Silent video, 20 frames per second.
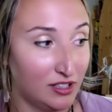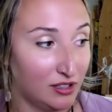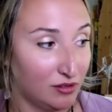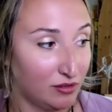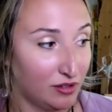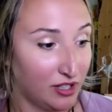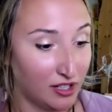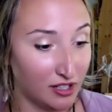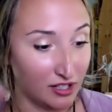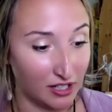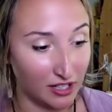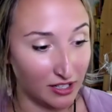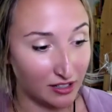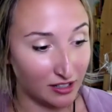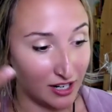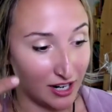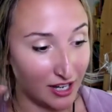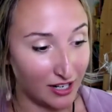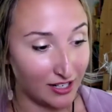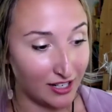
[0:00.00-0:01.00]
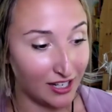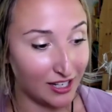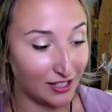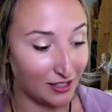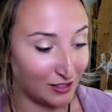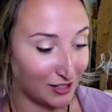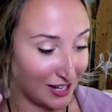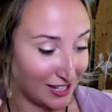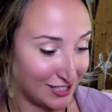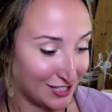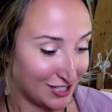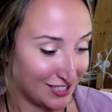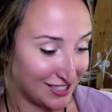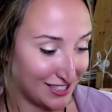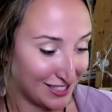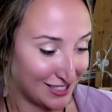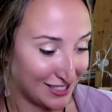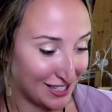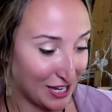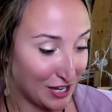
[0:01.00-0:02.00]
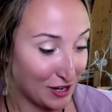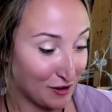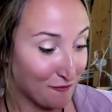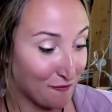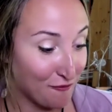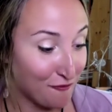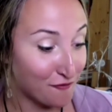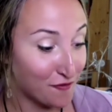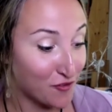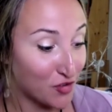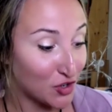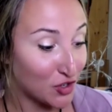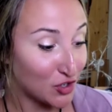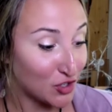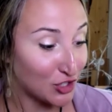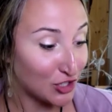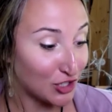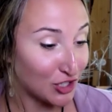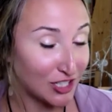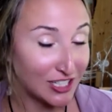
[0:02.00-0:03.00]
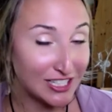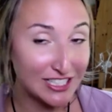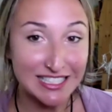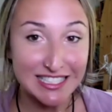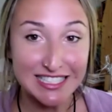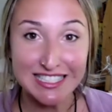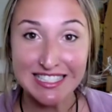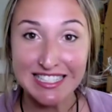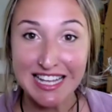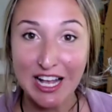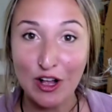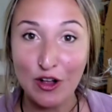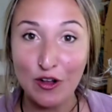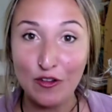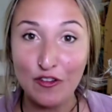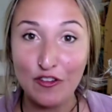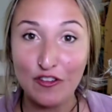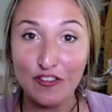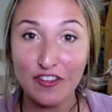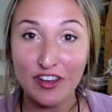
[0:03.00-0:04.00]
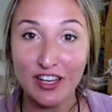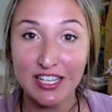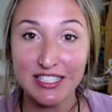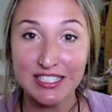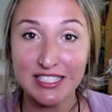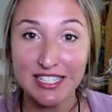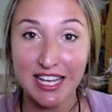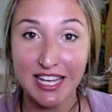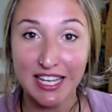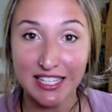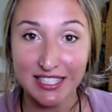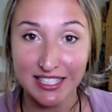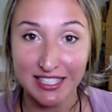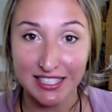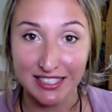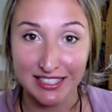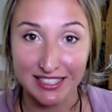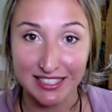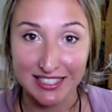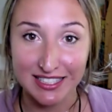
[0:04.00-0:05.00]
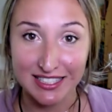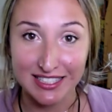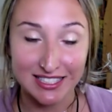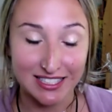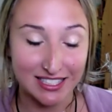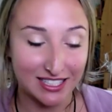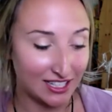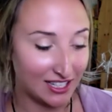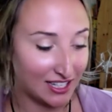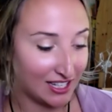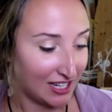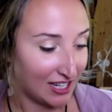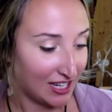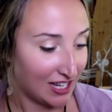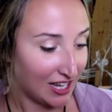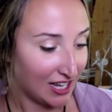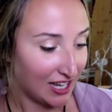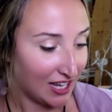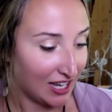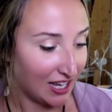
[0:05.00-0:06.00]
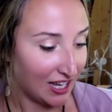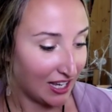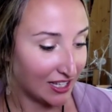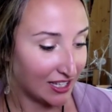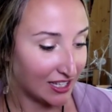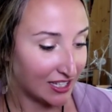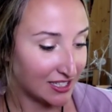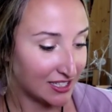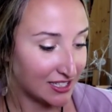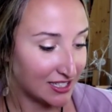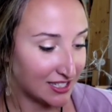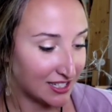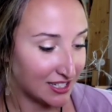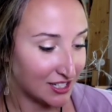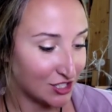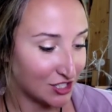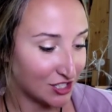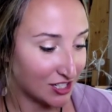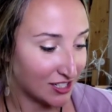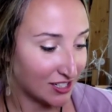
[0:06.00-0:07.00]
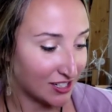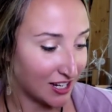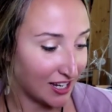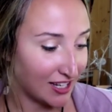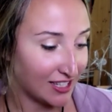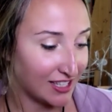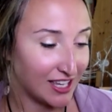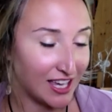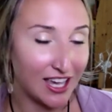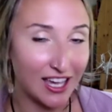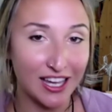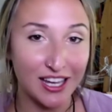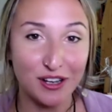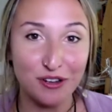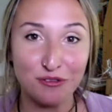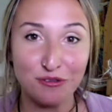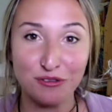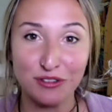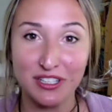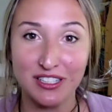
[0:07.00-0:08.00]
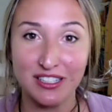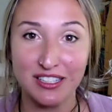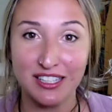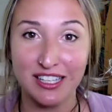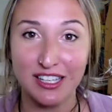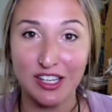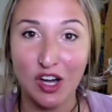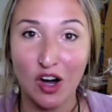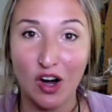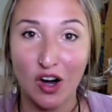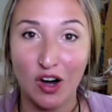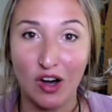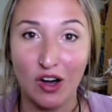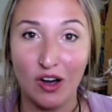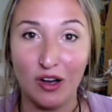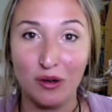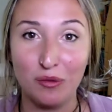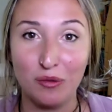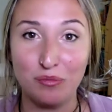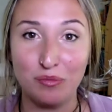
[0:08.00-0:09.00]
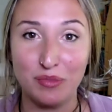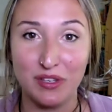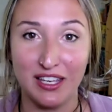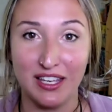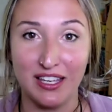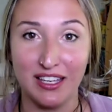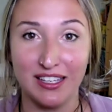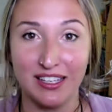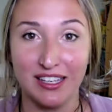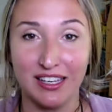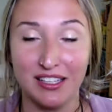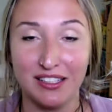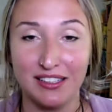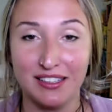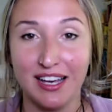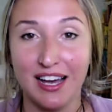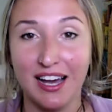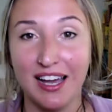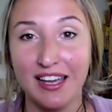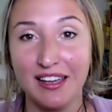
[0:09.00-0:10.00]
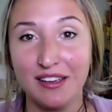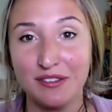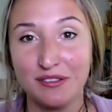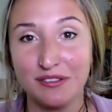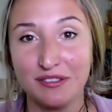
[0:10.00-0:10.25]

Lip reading: We are in our head, in, as she says, in full self attendance, a condition I can't really call being alive.